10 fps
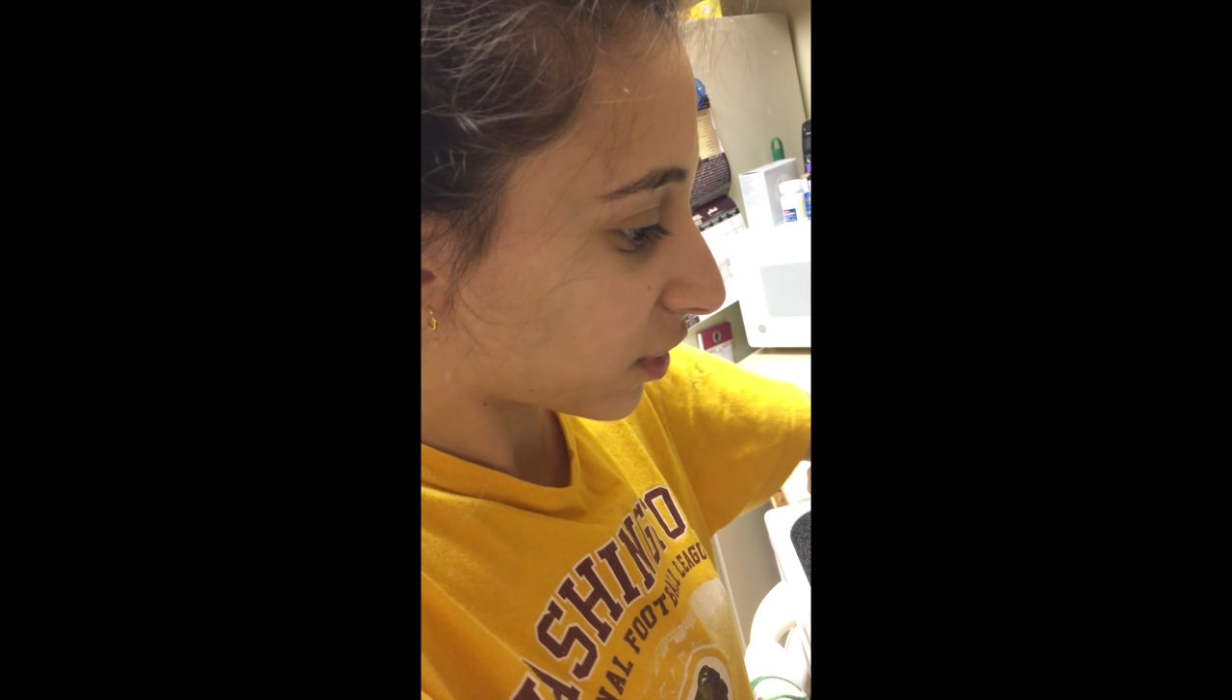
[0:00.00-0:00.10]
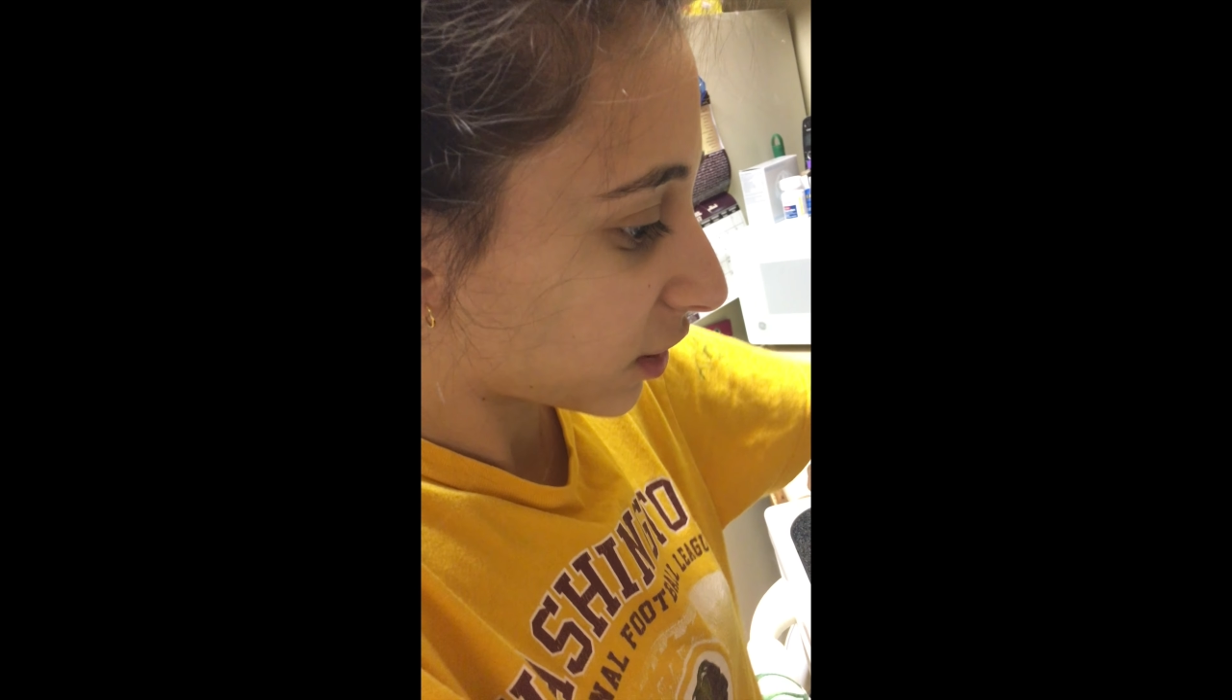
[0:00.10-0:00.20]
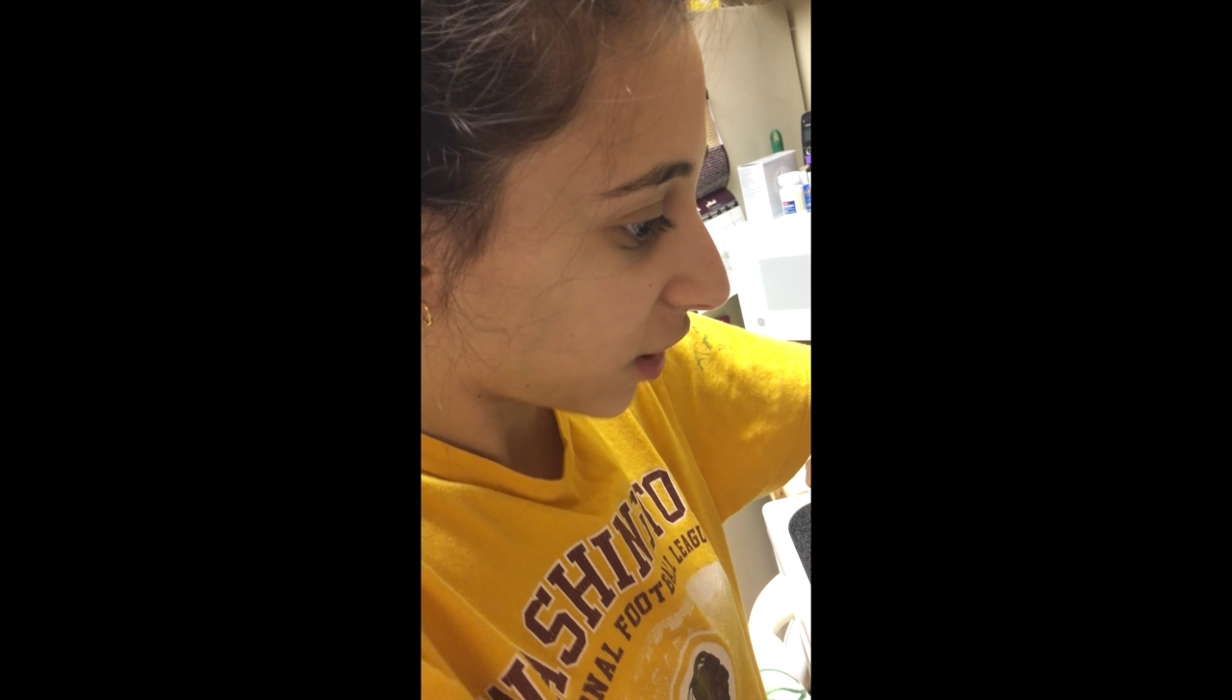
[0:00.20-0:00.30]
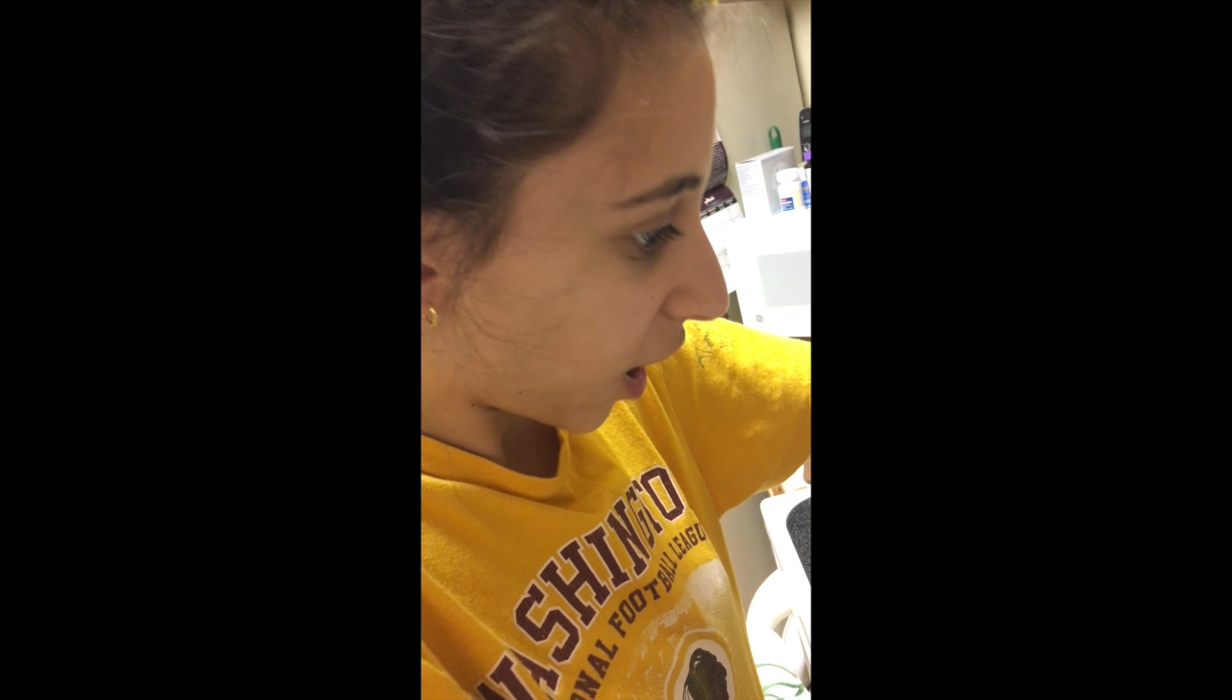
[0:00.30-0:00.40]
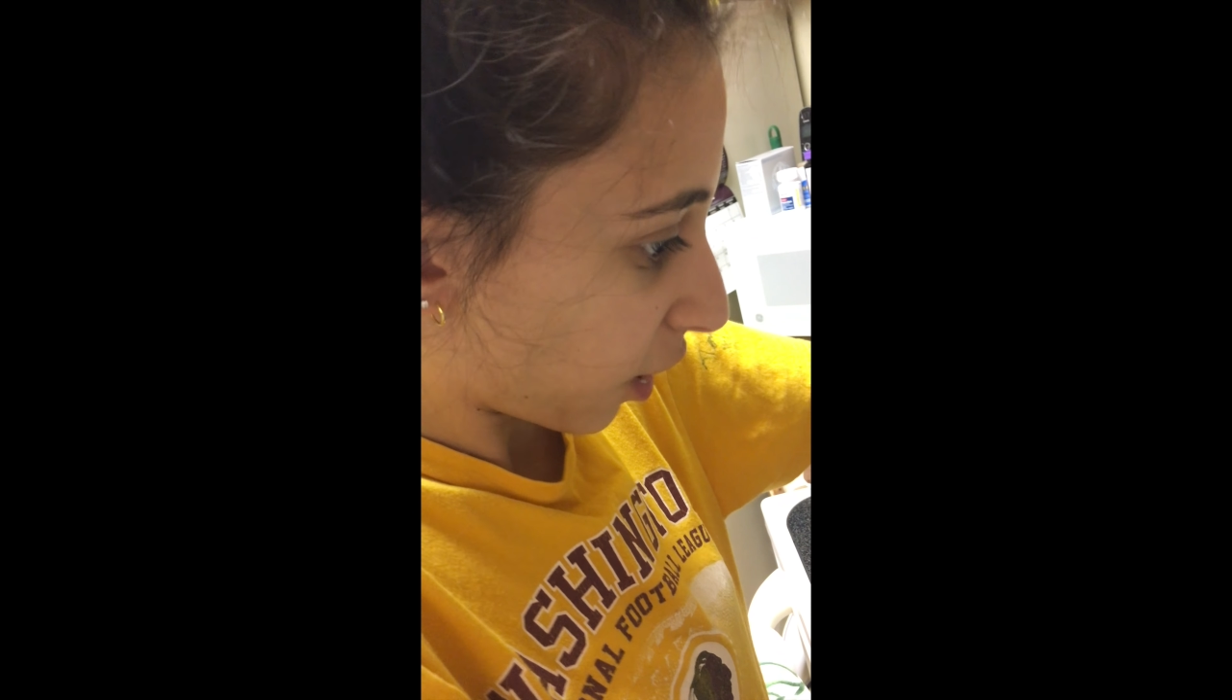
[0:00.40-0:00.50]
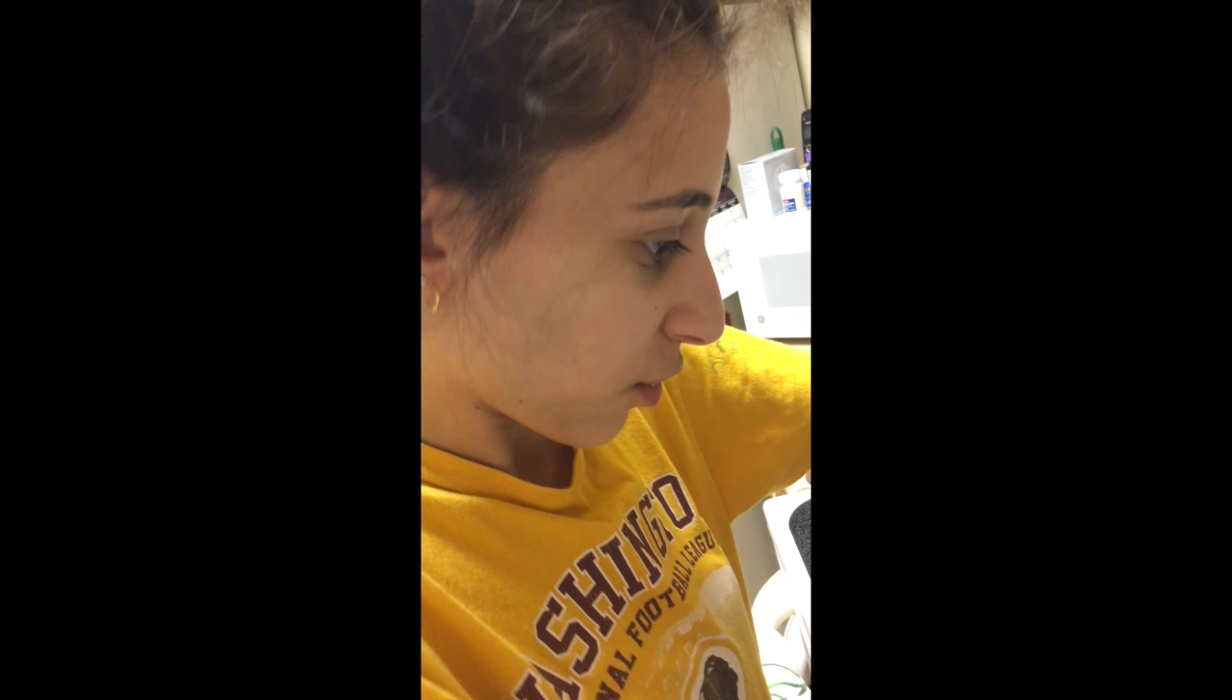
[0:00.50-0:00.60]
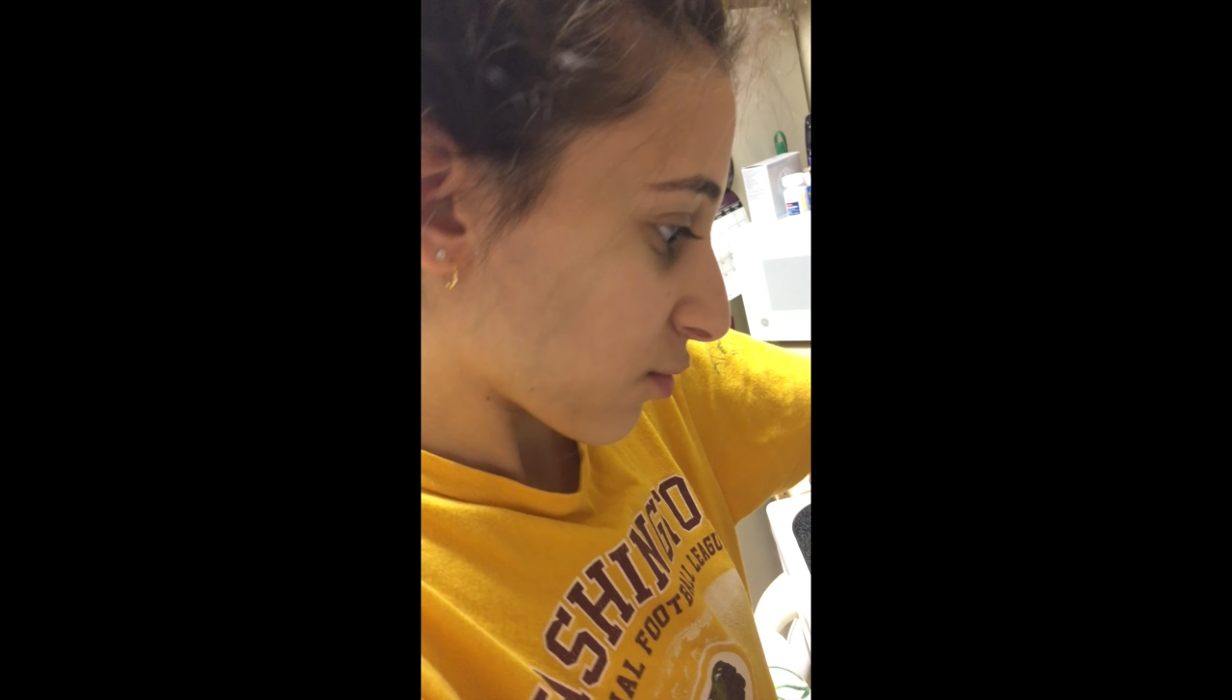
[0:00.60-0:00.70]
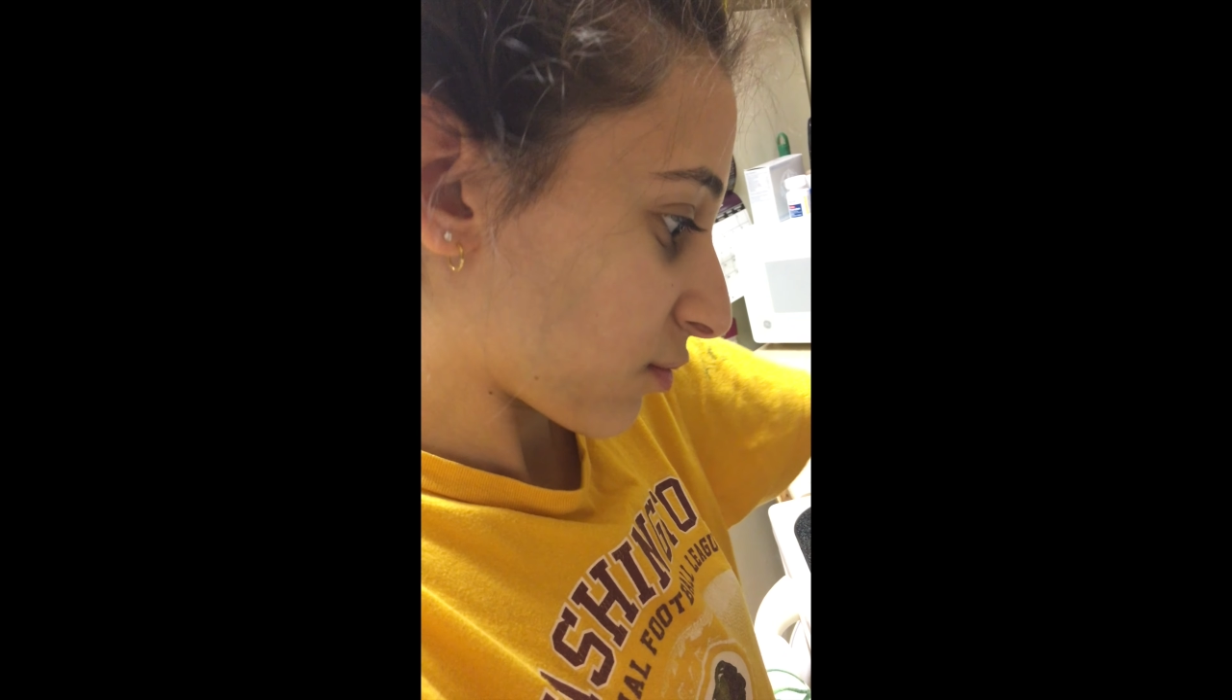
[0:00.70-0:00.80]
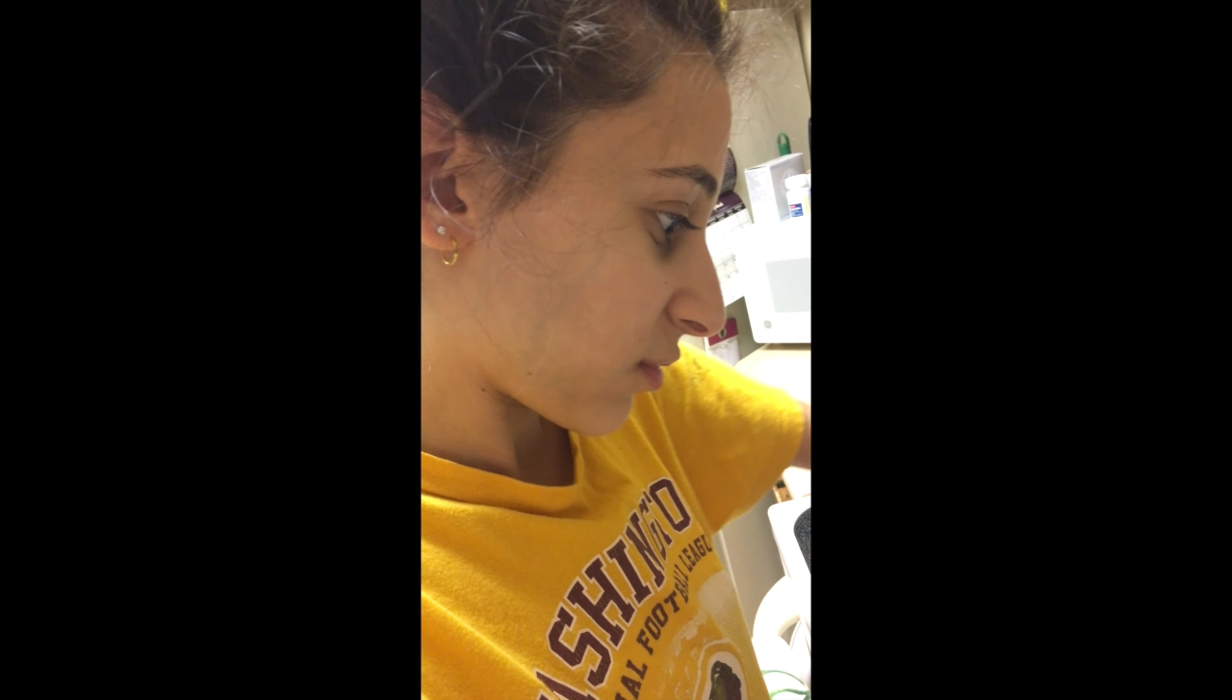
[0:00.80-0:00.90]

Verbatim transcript: than you?